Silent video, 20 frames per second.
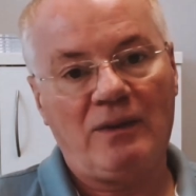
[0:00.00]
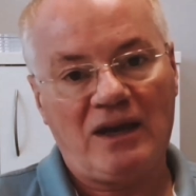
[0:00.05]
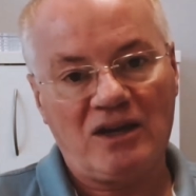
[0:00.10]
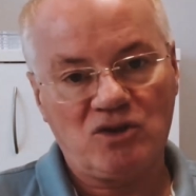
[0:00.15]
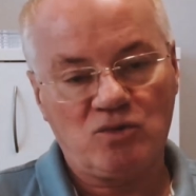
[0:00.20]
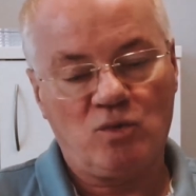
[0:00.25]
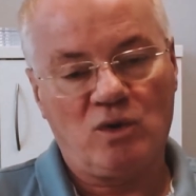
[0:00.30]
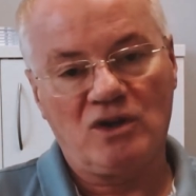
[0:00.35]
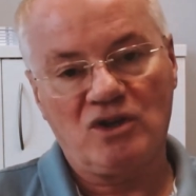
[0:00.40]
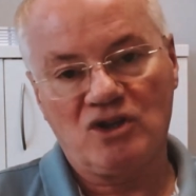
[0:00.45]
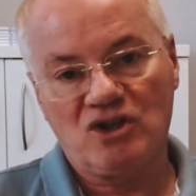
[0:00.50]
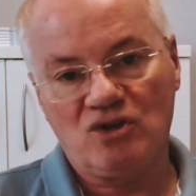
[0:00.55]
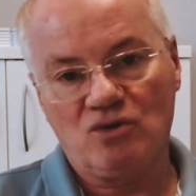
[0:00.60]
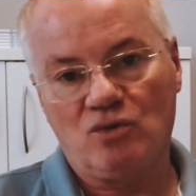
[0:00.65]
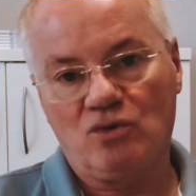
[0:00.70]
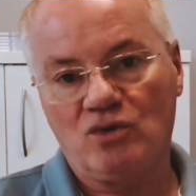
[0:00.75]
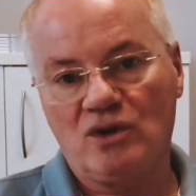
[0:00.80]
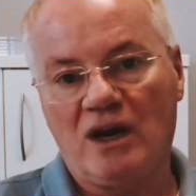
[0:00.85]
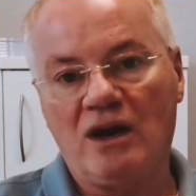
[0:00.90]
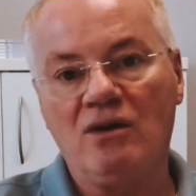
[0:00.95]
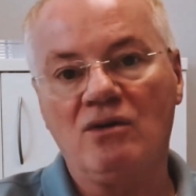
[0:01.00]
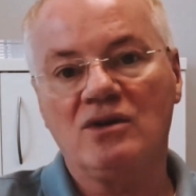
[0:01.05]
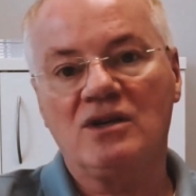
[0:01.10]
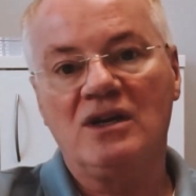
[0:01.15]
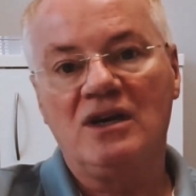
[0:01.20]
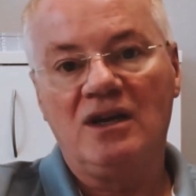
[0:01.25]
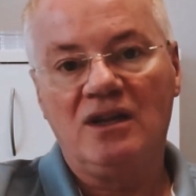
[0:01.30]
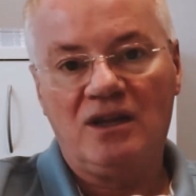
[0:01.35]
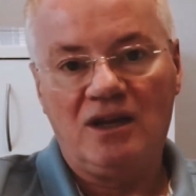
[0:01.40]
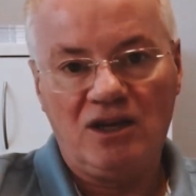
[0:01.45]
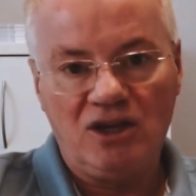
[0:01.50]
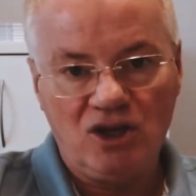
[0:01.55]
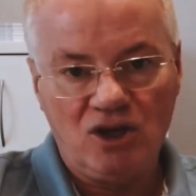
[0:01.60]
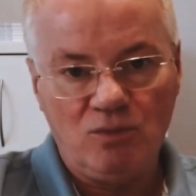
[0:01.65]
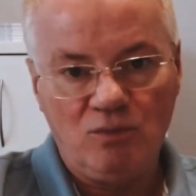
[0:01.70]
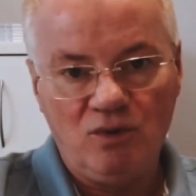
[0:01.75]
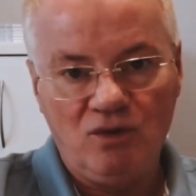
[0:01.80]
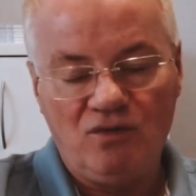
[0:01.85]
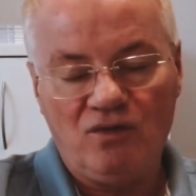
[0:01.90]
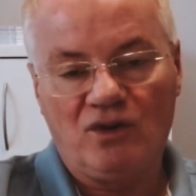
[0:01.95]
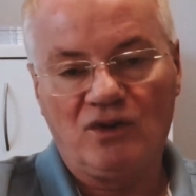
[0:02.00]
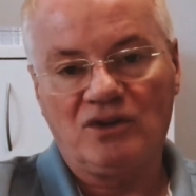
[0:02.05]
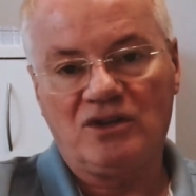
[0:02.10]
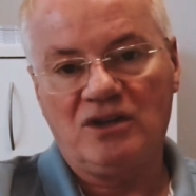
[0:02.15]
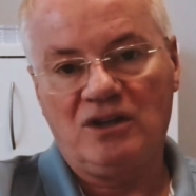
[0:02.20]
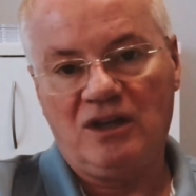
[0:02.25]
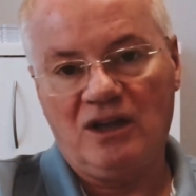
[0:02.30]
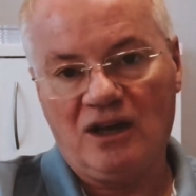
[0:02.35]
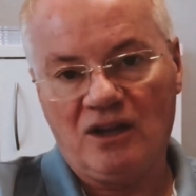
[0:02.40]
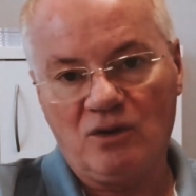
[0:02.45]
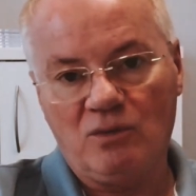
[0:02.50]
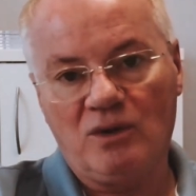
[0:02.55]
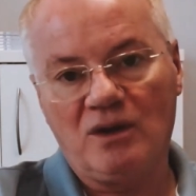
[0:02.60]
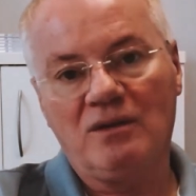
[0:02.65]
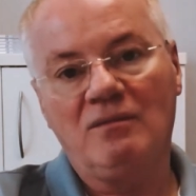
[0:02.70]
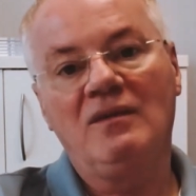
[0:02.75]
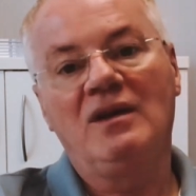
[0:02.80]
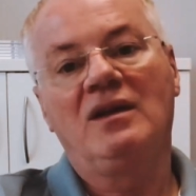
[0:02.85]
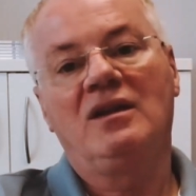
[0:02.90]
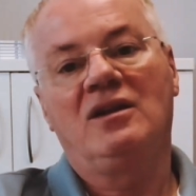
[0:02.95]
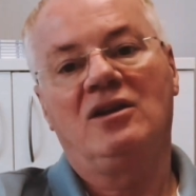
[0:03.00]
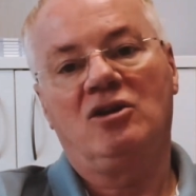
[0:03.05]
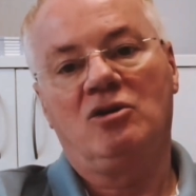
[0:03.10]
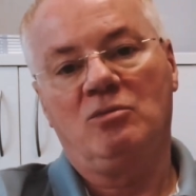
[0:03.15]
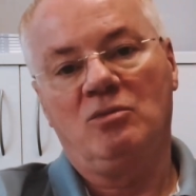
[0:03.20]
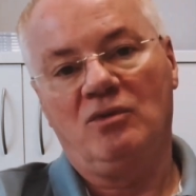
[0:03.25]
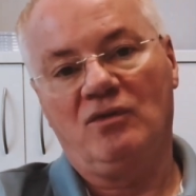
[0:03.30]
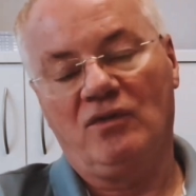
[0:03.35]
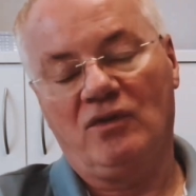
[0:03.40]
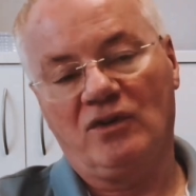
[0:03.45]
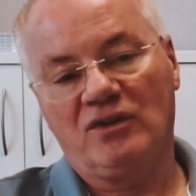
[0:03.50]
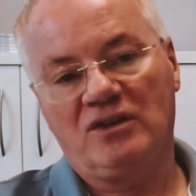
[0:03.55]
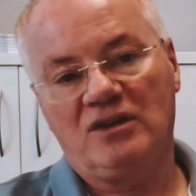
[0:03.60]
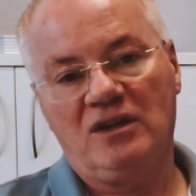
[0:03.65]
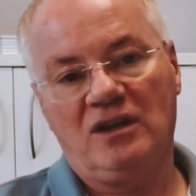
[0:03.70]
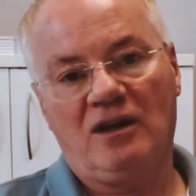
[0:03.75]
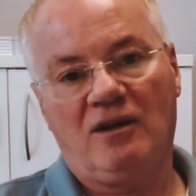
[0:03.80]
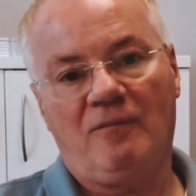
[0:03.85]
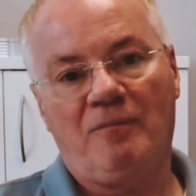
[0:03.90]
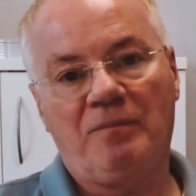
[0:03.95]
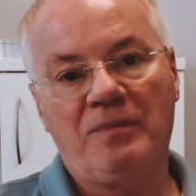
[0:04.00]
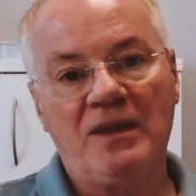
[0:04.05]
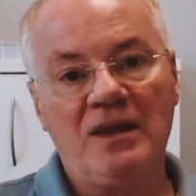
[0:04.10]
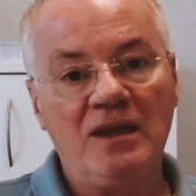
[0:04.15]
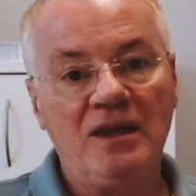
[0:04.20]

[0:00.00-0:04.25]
As one sold out, then you can move on to the other one, and you can move on to the other one.